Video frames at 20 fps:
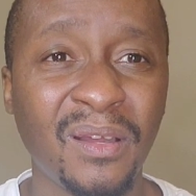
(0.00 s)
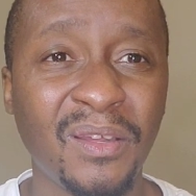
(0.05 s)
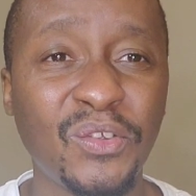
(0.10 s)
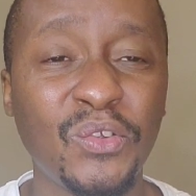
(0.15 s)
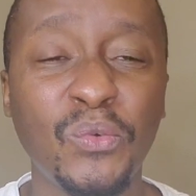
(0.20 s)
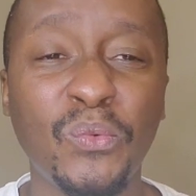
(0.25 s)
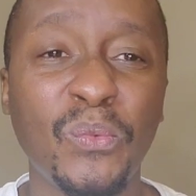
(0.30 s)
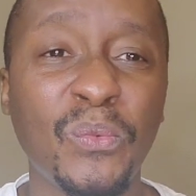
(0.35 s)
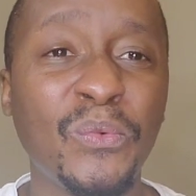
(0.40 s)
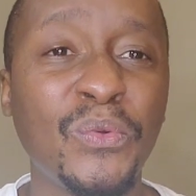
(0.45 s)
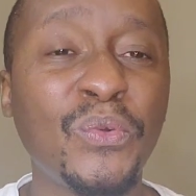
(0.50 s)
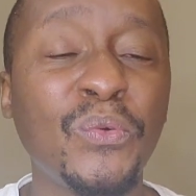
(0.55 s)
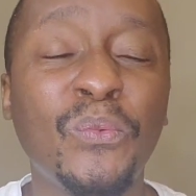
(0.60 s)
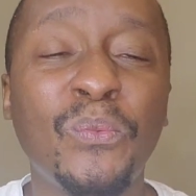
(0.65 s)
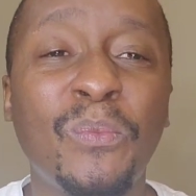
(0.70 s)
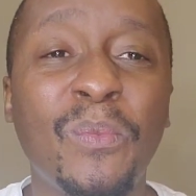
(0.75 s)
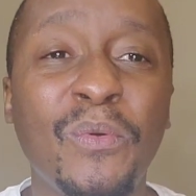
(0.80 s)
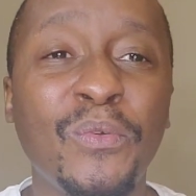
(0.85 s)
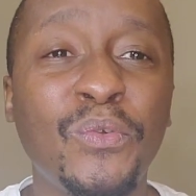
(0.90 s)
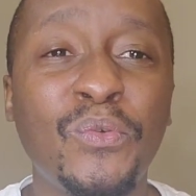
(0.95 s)

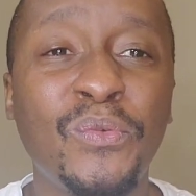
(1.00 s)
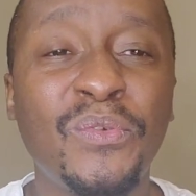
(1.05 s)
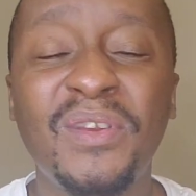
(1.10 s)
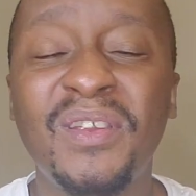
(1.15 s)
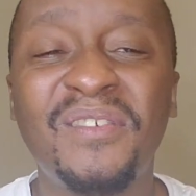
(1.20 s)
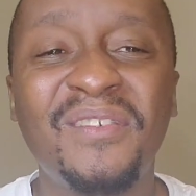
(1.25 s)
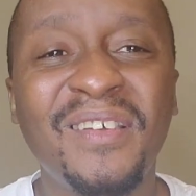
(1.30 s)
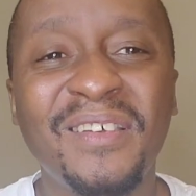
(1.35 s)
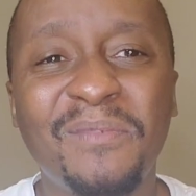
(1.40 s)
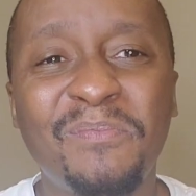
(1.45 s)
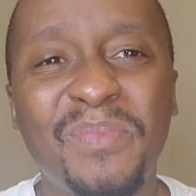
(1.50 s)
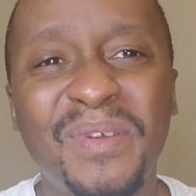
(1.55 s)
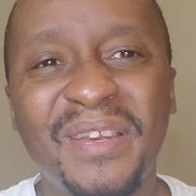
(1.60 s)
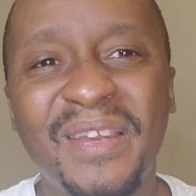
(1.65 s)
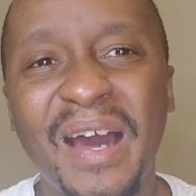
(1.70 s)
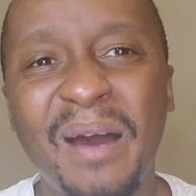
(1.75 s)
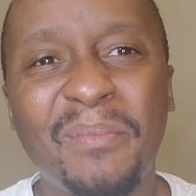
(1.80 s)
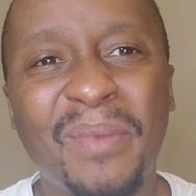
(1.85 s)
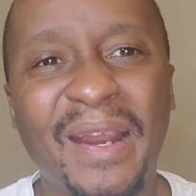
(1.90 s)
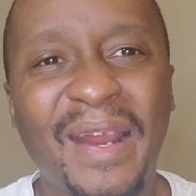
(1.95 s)
You just be
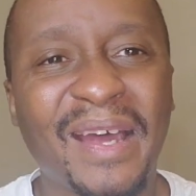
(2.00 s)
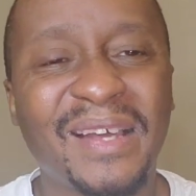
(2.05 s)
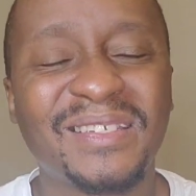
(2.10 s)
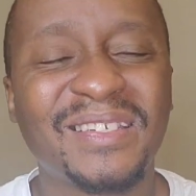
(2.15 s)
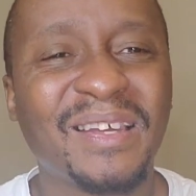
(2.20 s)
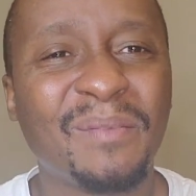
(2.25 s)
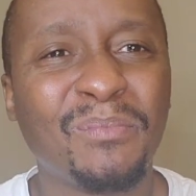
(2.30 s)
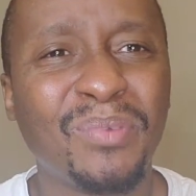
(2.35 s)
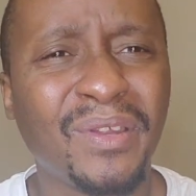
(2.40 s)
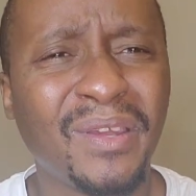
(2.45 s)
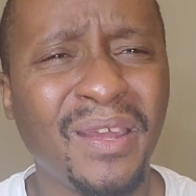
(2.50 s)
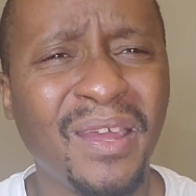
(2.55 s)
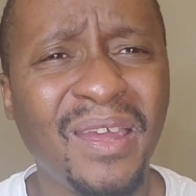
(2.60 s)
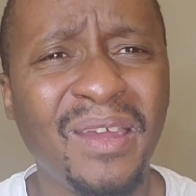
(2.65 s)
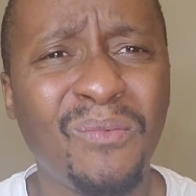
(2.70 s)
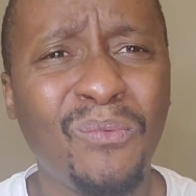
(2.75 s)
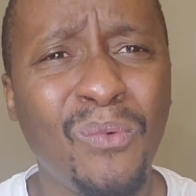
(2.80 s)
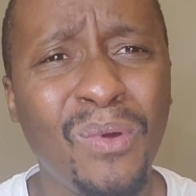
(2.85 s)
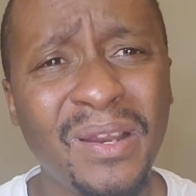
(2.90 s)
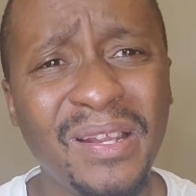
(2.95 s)
dumb and ask somebody, hey,
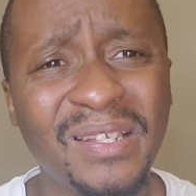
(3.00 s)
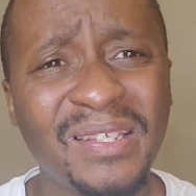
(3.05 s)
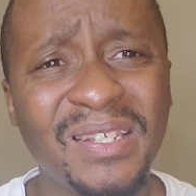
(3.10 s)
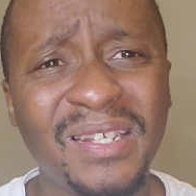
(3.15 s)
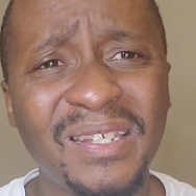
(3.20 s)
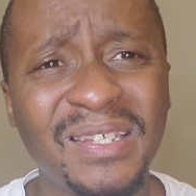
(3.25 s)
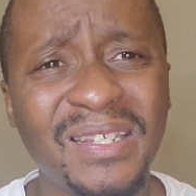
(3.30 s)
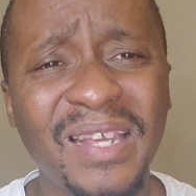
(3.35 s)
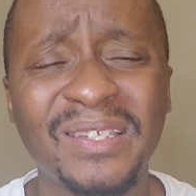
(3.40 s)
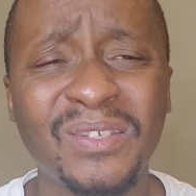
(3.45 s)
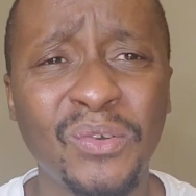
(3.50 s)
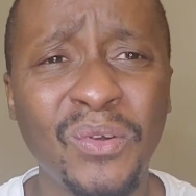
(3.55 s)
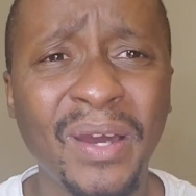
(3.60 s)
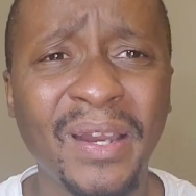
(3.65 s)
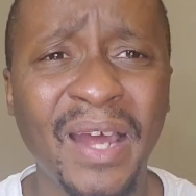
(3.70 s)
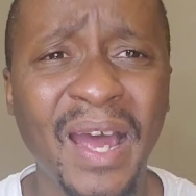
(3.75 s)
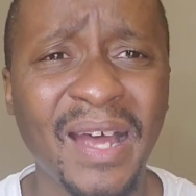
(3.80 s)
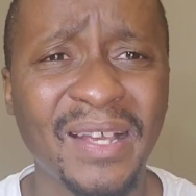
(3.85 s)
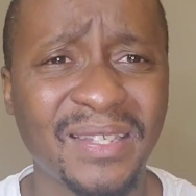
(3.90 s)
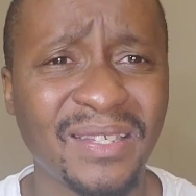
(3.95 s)
what is this? Just you
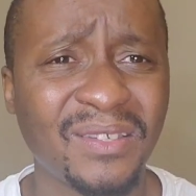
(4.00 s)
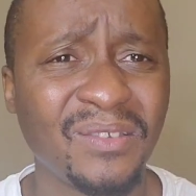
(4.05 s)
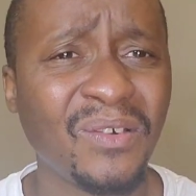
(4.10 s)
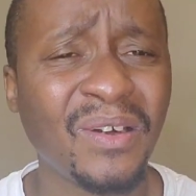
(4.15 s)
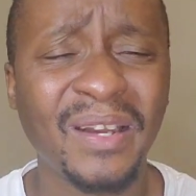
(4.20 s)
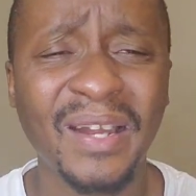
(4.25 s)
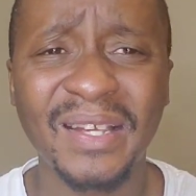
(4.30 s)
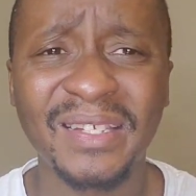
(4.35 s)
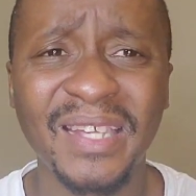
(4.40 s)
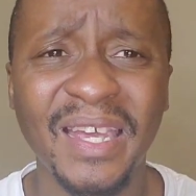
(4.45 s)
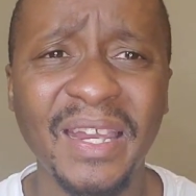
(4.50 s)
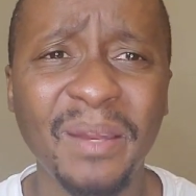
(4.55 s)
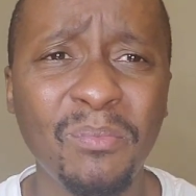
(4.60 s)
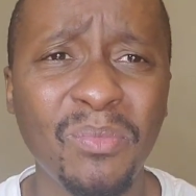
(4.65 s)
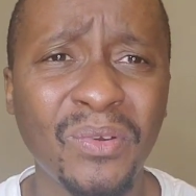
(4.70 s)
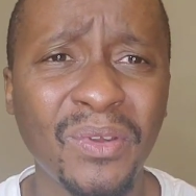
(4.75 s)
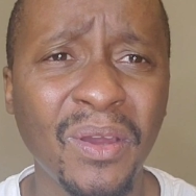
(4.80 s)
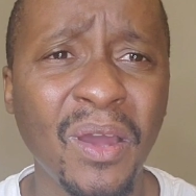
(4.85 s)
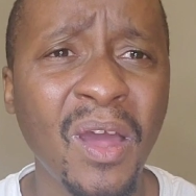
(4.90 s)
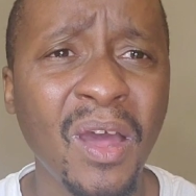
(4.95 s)
can ask
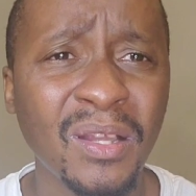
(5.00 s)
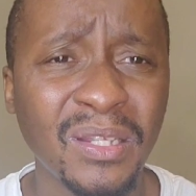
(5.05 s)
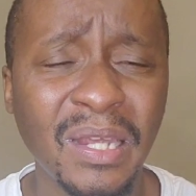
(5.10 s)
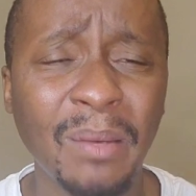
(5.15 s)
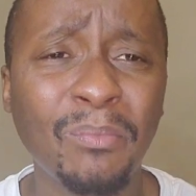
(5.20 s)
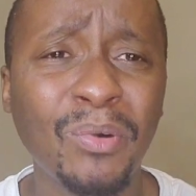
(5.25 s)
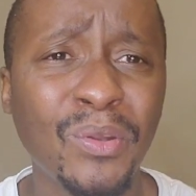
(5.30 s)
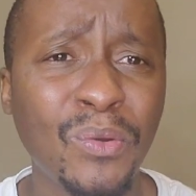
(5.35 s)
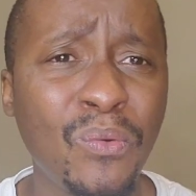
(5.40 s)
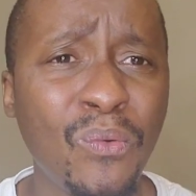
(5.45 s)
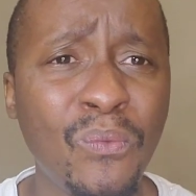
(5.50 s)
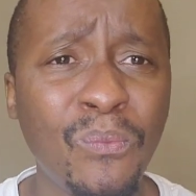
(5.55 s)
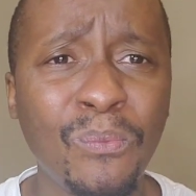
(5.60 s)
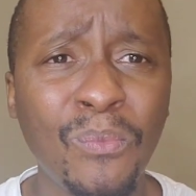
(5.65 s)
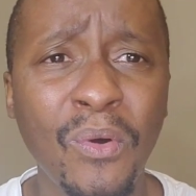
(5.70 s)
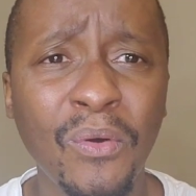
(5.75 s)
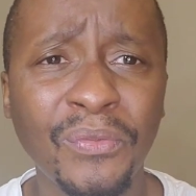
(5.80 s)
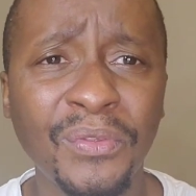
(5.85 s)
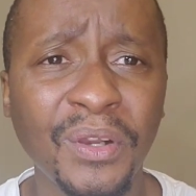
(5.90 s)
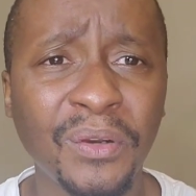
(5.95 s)
anybody, somebody who
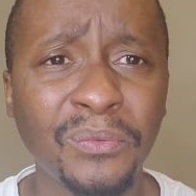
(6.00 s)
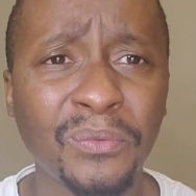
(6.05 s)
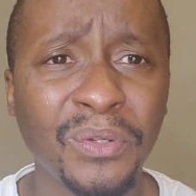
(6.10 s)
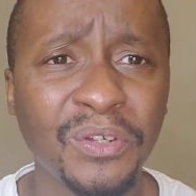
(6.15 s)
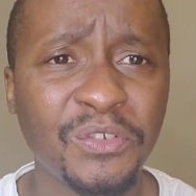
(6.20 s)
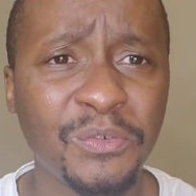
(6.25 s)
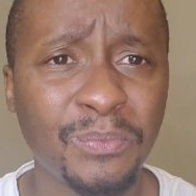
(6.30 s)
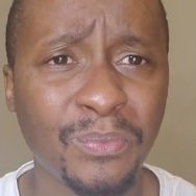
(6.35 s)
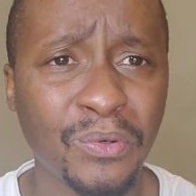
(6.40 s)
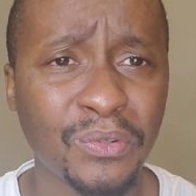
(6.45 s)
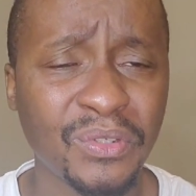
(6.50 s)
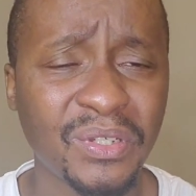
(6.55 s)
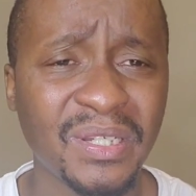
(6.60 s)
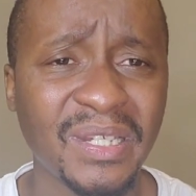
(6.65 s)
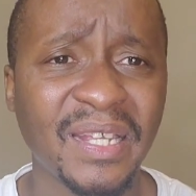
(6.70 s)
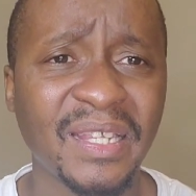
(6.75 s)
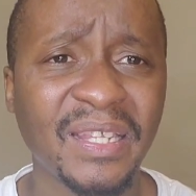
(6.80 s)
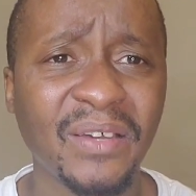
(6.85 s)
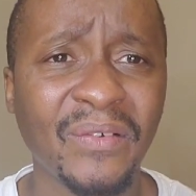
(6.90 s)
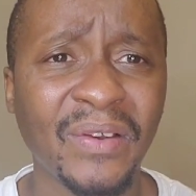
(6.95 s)
gone through this process,
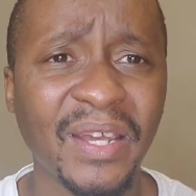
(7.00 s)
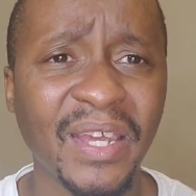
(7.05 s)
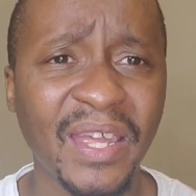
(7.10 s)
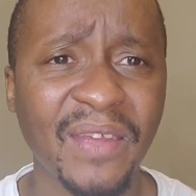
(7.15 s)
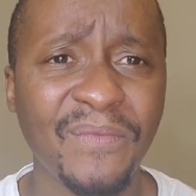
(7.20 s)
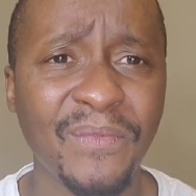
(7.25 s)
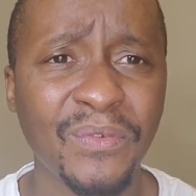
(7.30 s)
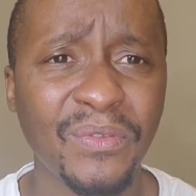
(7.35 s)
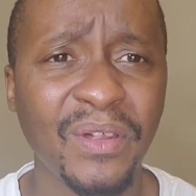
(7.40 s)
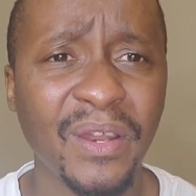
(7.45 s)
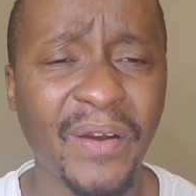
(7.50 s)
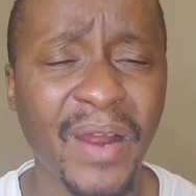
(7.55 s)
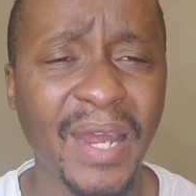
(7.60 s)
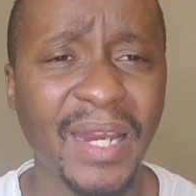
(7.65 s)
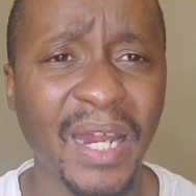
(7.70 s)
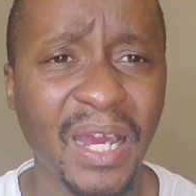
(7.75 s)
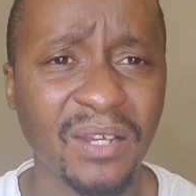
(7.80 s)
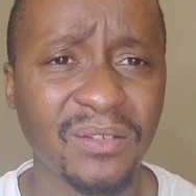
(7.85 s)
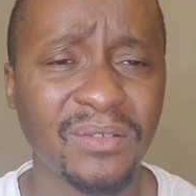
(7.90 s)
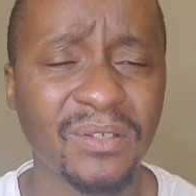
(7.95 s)
and they will give you the right
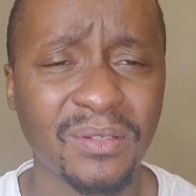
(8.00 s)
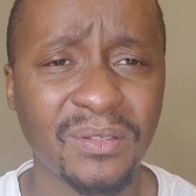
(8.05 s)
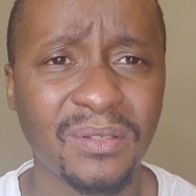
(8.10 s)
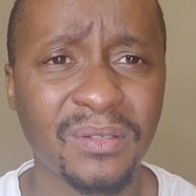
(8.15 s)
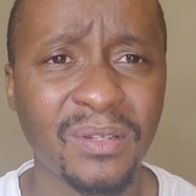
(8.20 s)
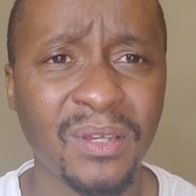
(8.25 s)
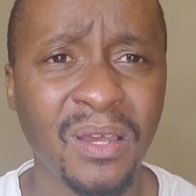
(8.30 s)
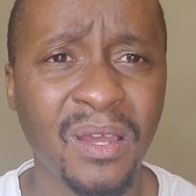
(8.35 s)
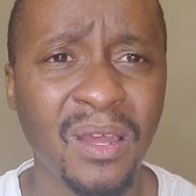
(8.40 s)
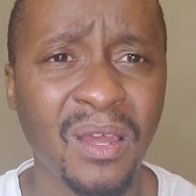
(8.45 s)
answers.